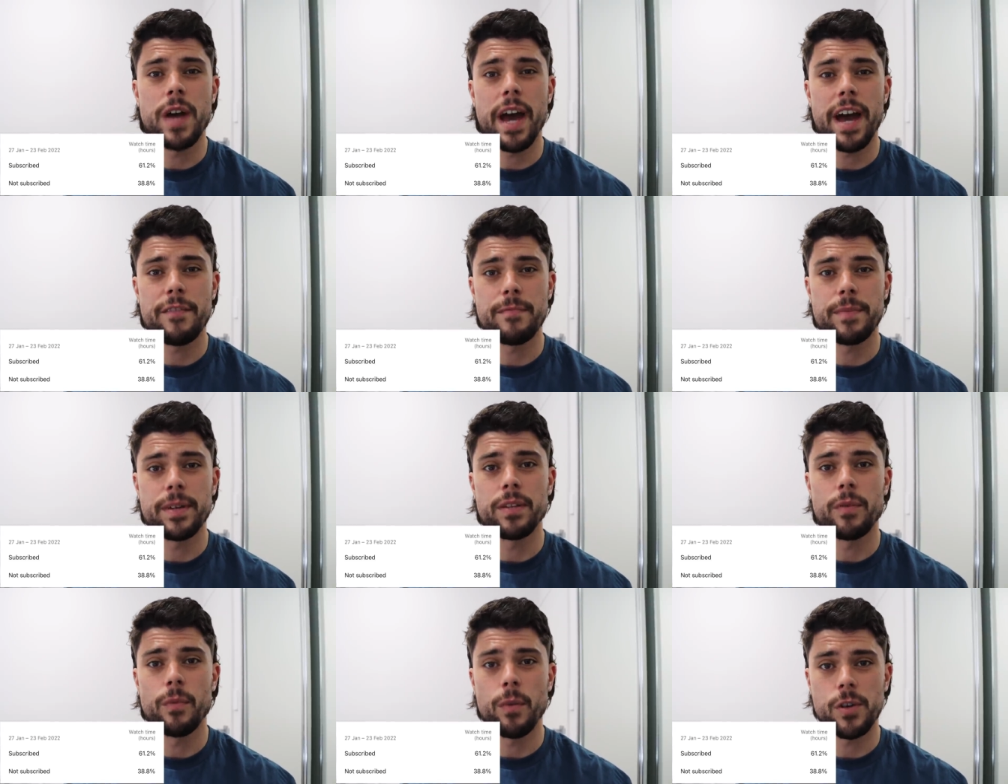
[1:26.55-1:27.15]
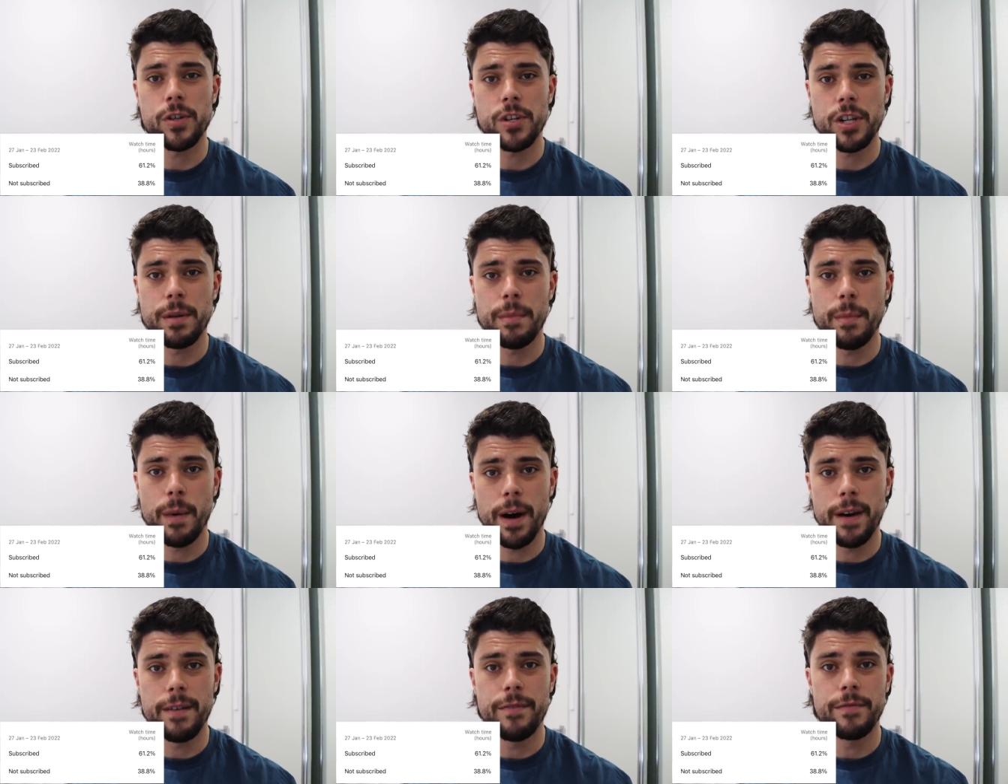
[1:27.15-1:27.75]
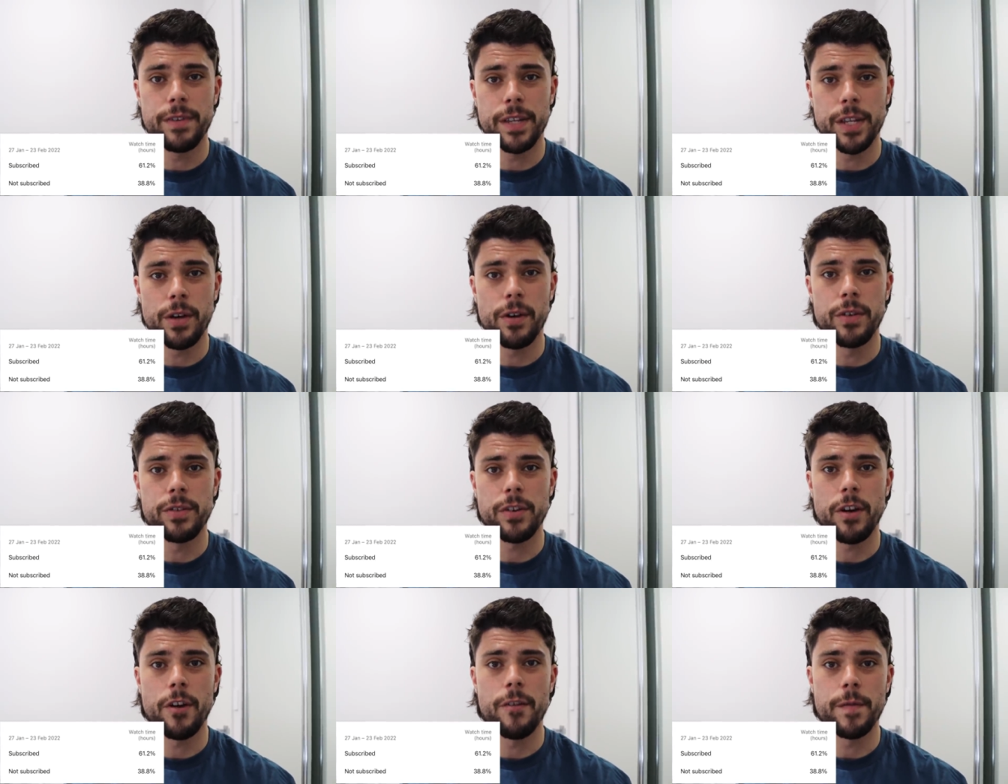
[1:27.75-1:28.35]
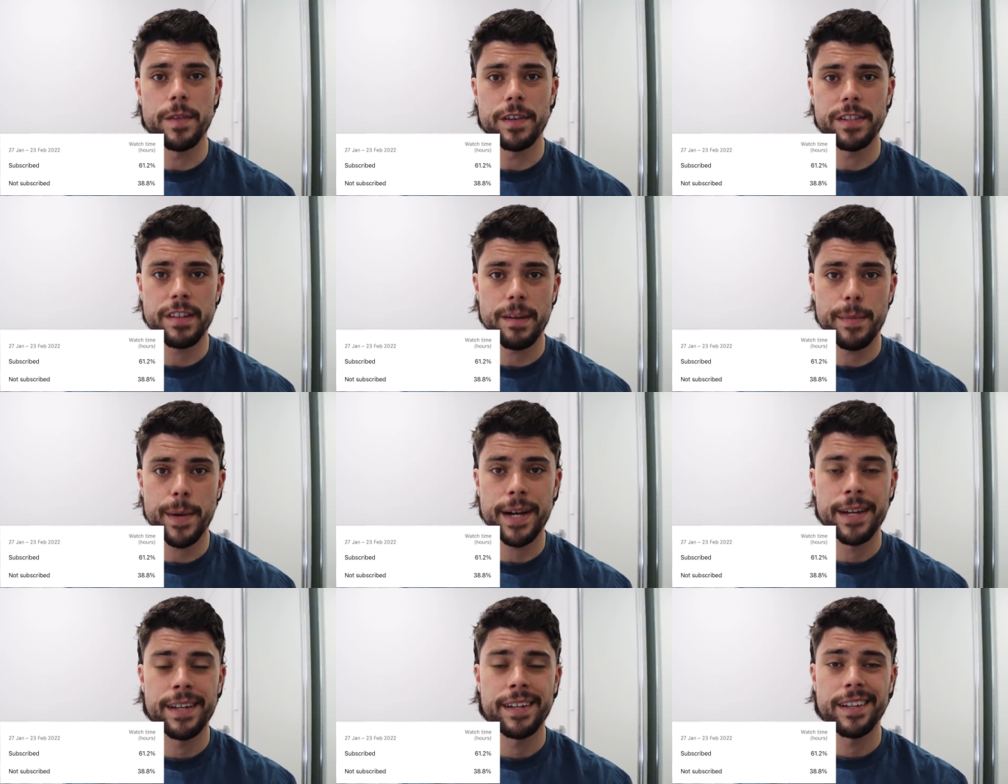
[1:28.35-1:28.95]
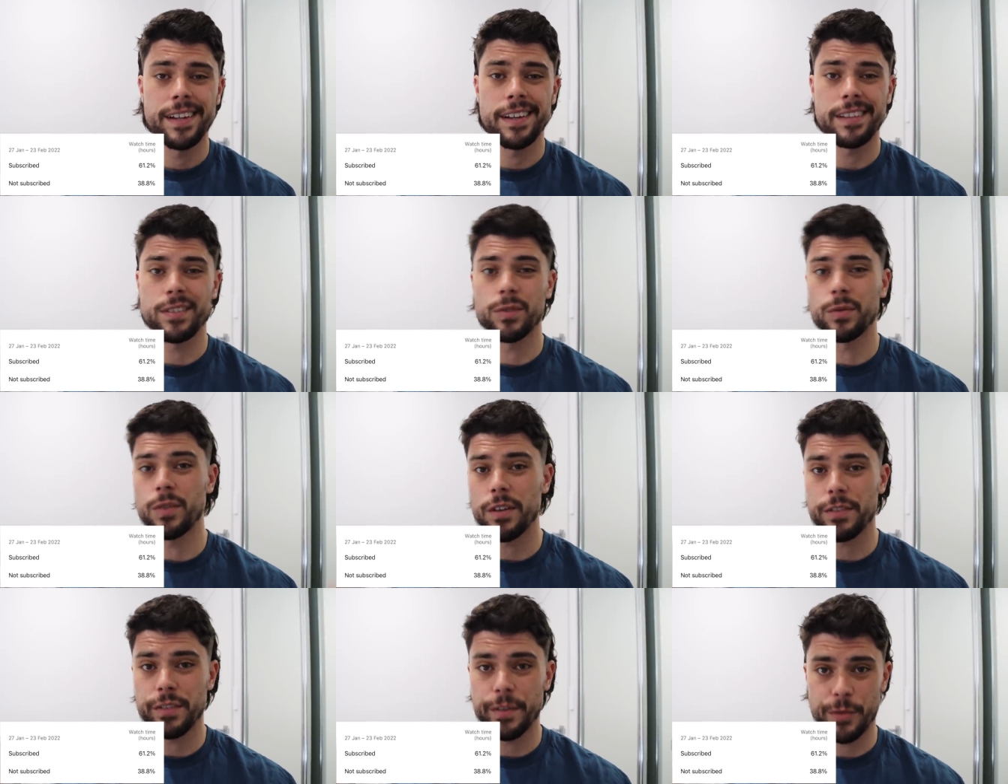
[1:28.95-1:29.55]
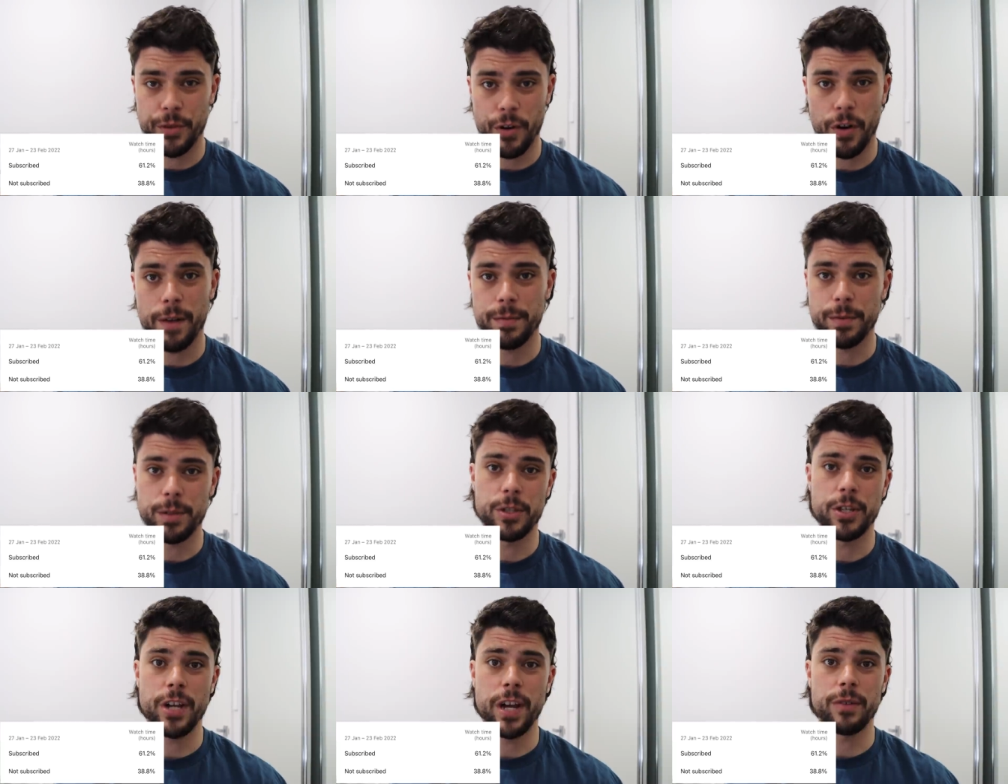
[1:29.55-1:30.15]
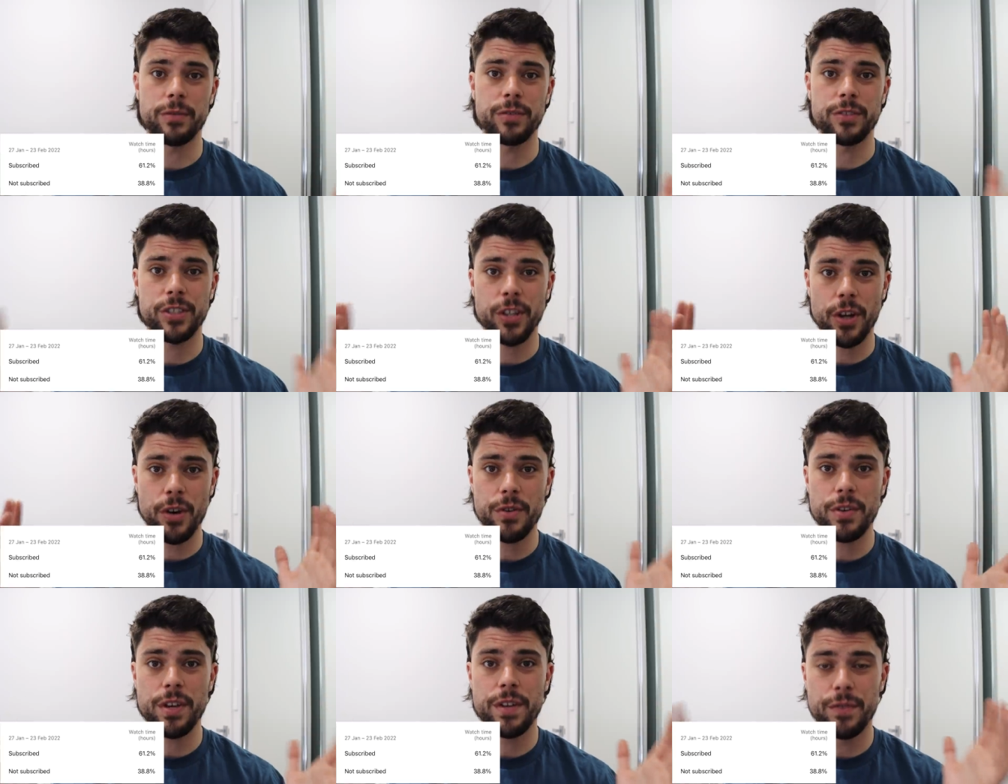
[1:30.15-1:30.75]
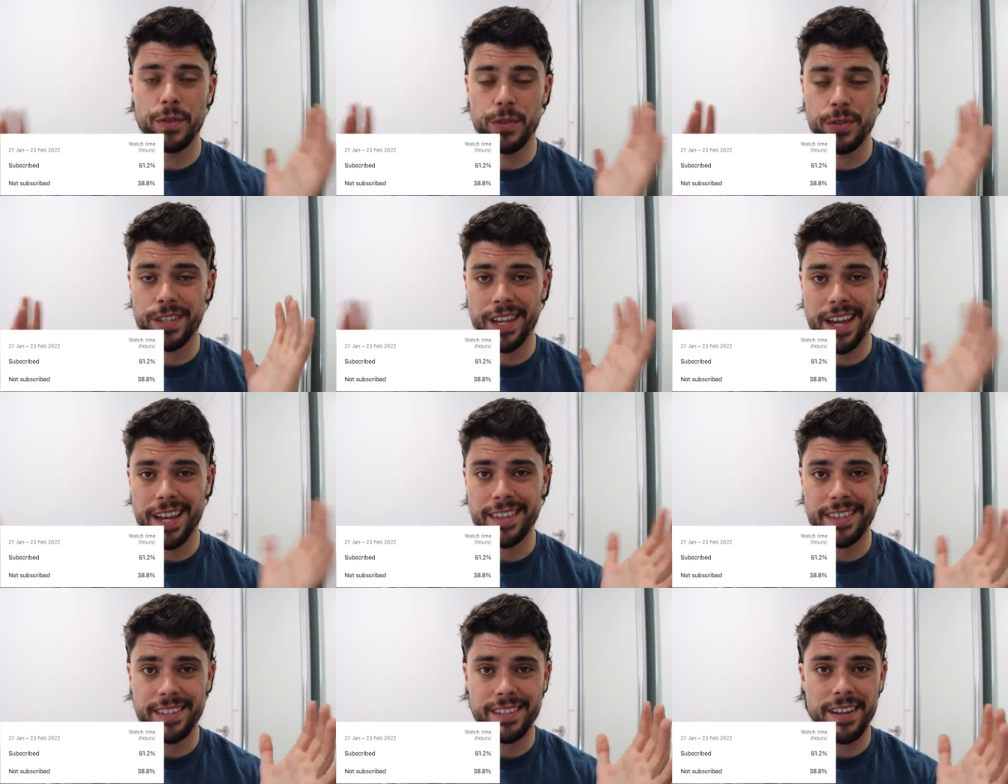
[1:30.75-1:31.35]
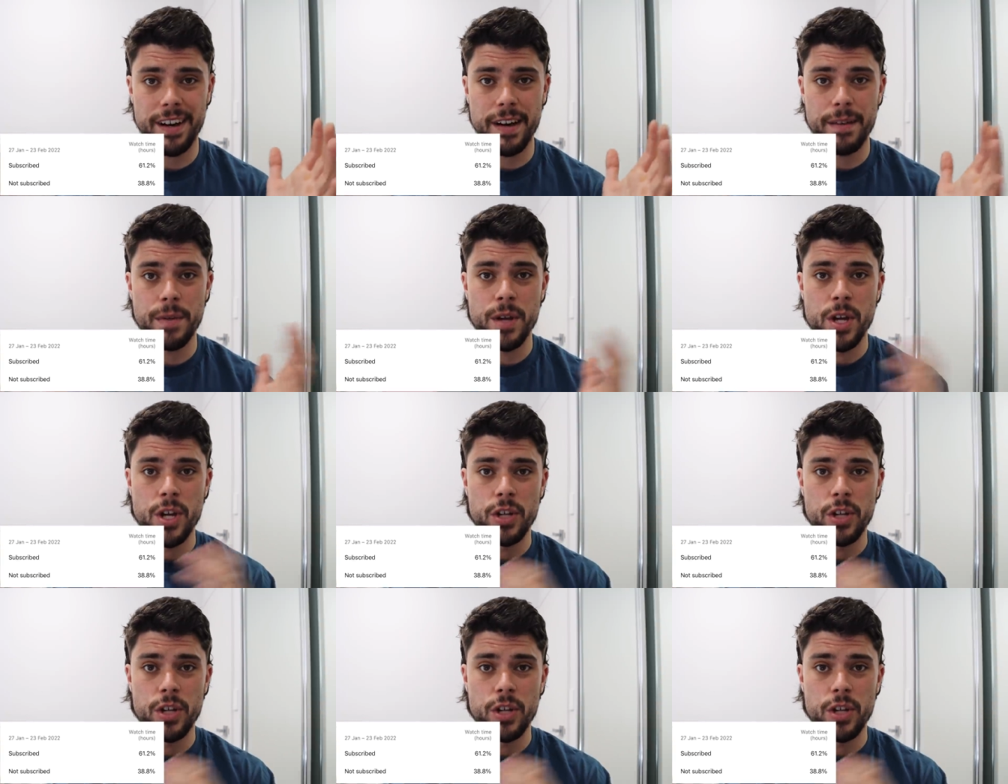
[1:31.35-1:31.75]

have been watching my videos over the summer are still not subscribed to the channel. So if you could take the time